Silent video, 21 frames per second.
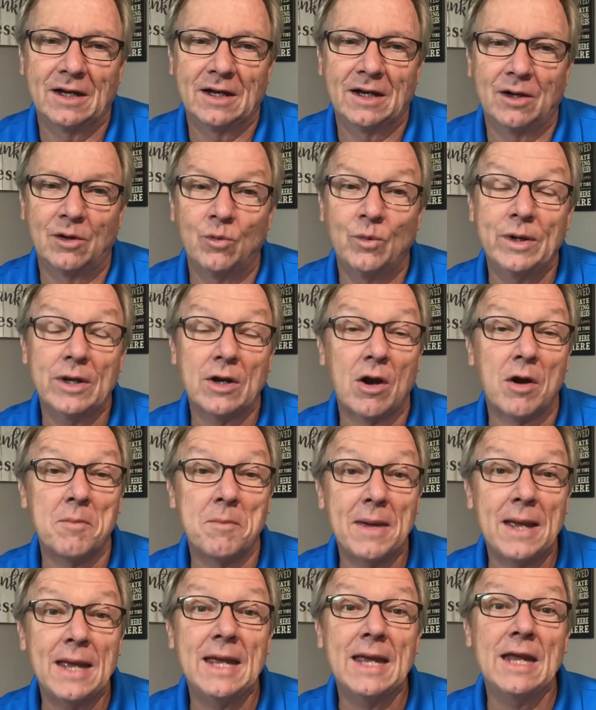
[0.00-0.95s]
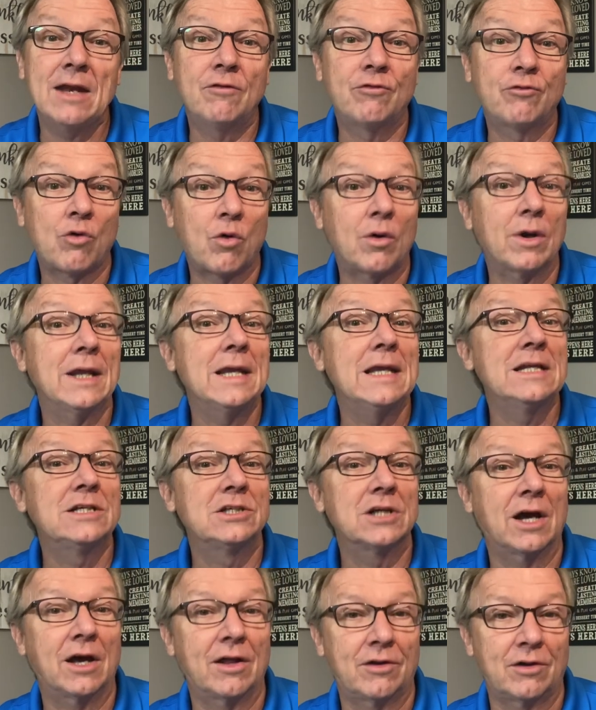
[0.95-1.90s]
We are made for
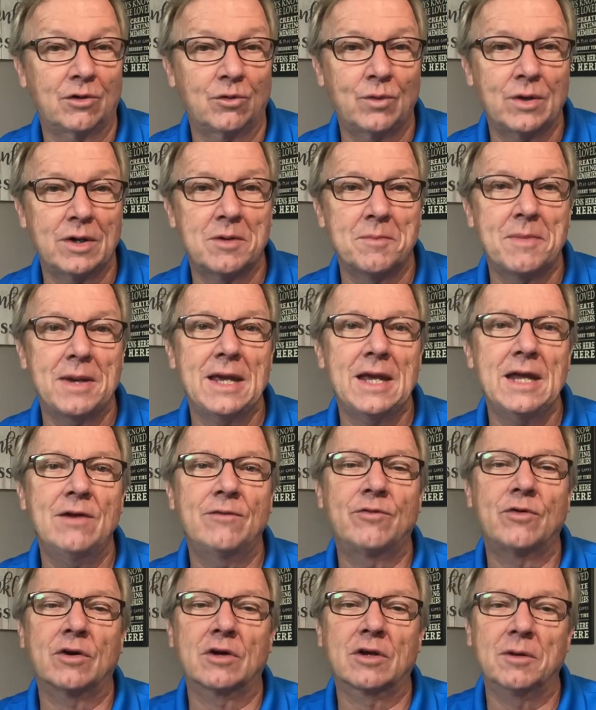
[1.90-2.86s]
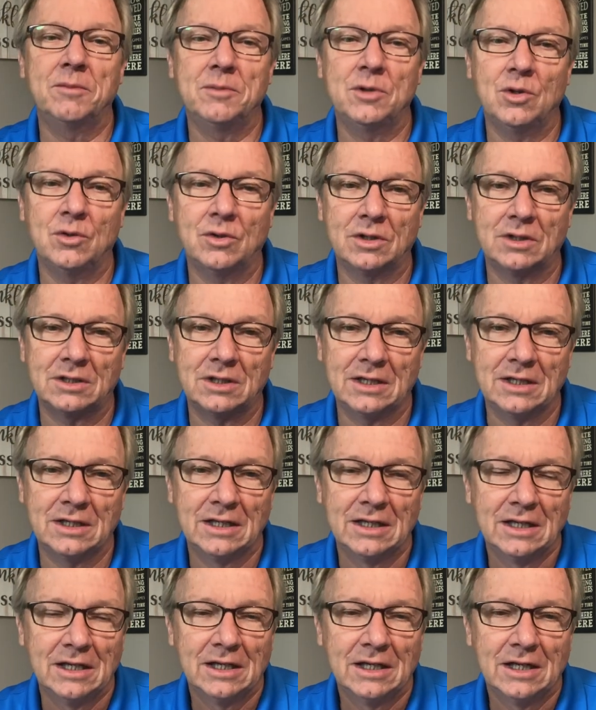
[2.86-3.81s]
each other. We are made for community.
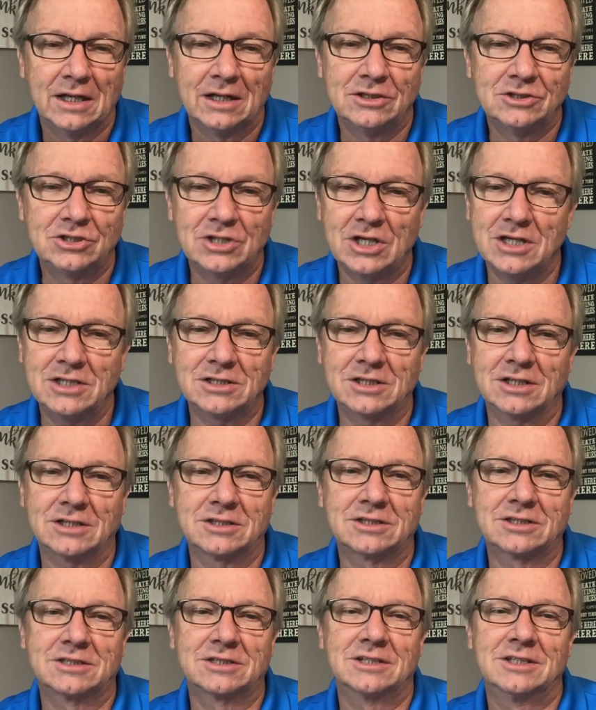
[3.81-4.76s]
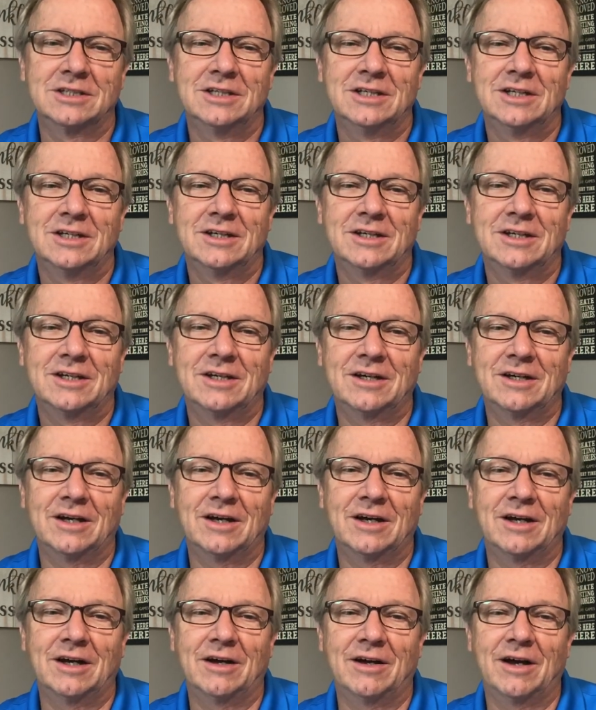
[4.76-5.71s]
Jesus,
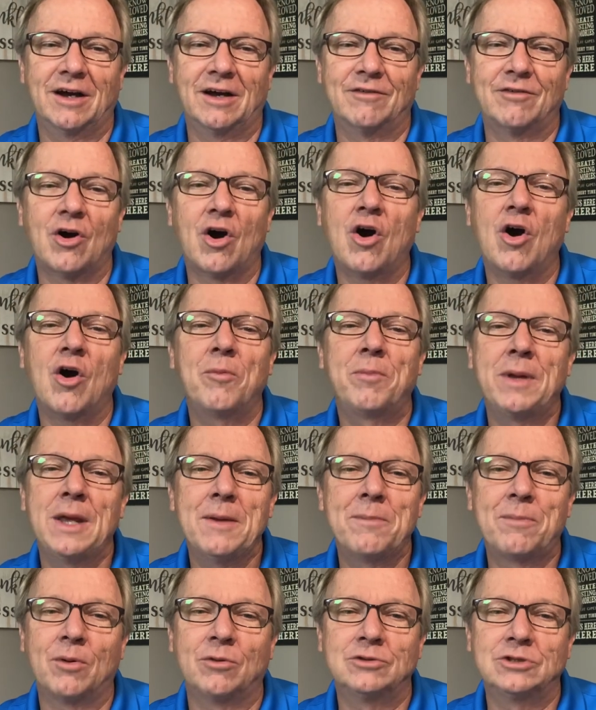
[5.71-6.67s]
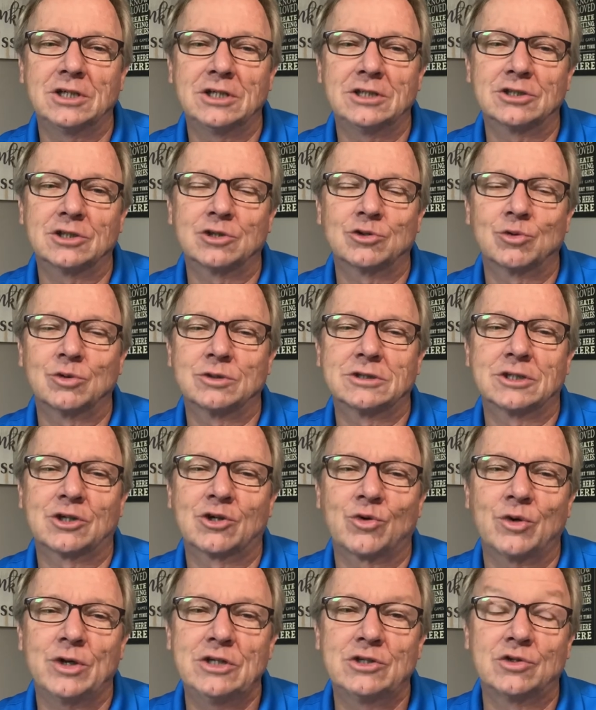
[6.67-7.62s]
of all people, Jesus was a
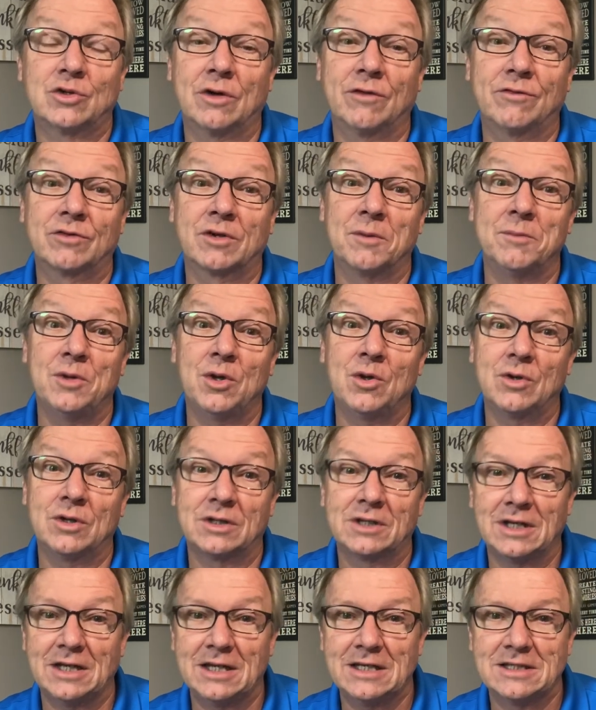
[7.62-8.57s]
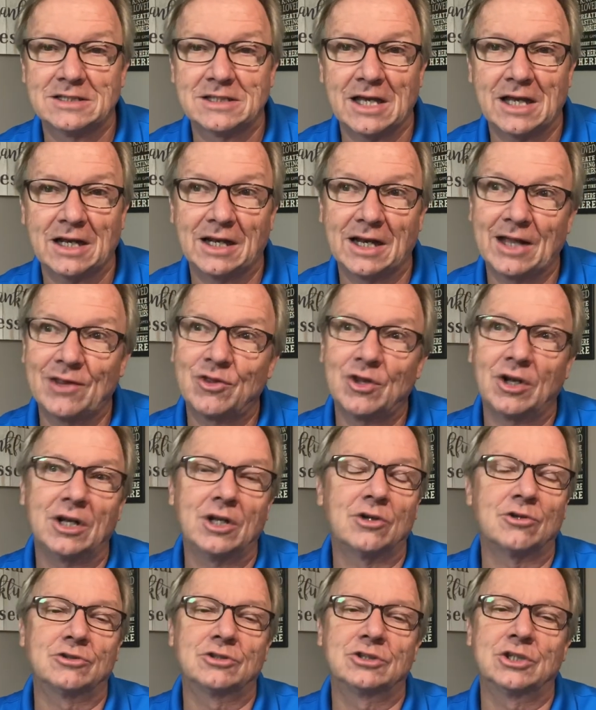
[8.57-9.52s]
creature of community. He said, let the
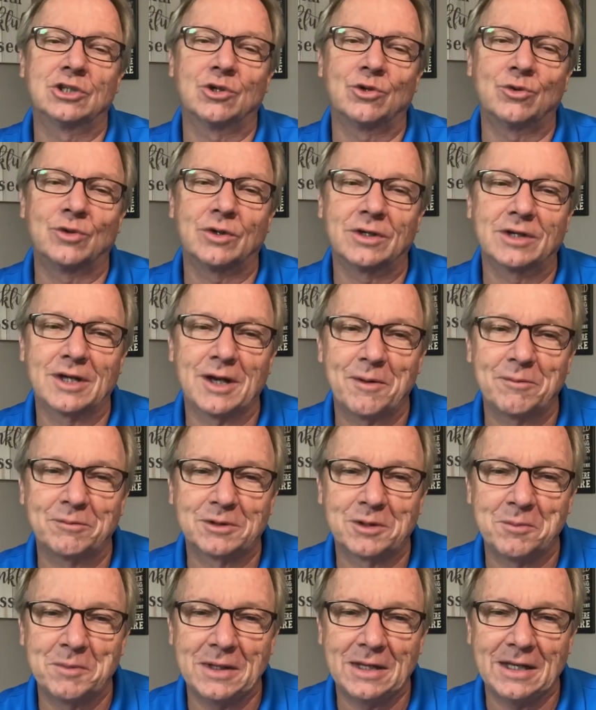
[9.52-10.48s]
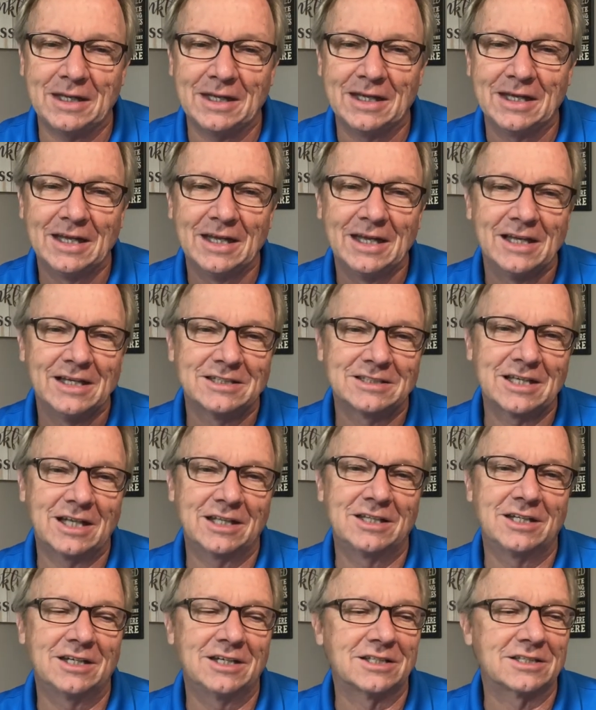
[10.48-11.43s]
little children come to me. He
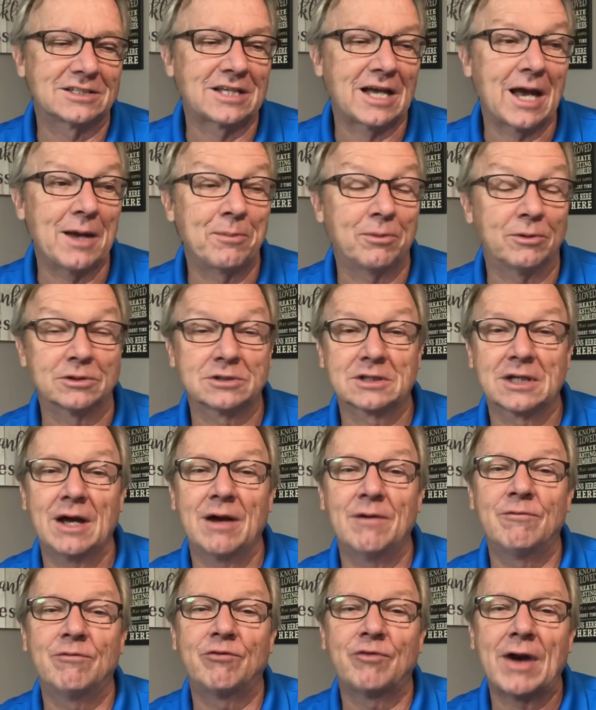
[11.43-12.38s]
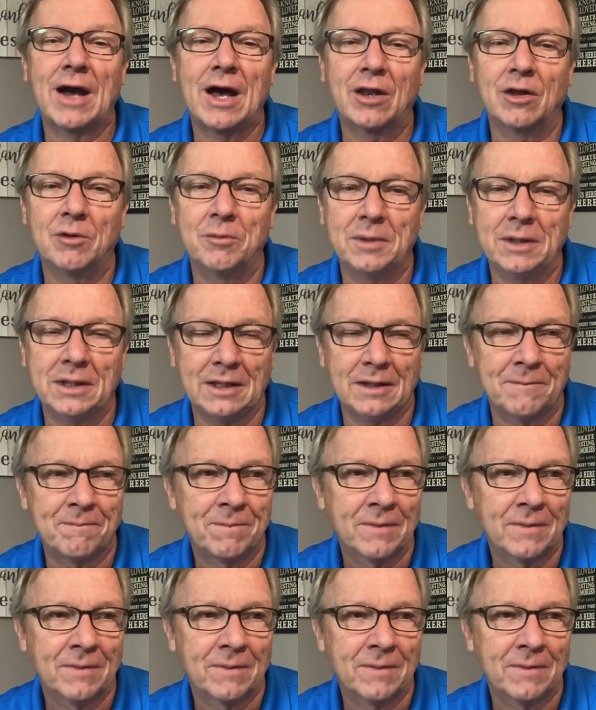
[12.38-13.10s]
said to the disciples, come follow me.